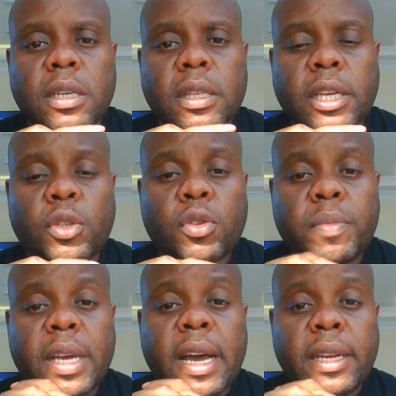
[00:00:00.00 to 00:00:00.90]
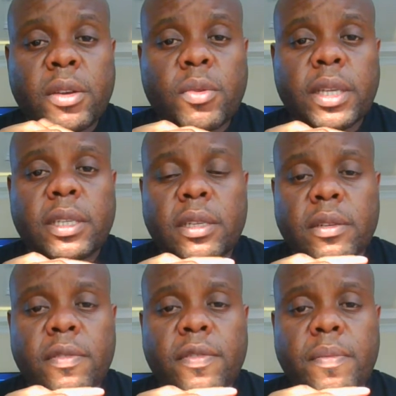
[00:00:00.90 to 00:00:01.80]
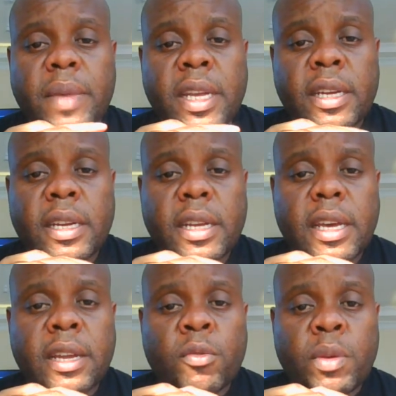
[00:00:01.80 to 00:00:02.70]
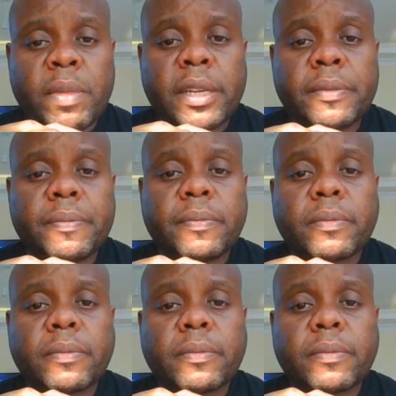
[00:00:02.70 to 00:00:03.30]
They should be adequate for men and women.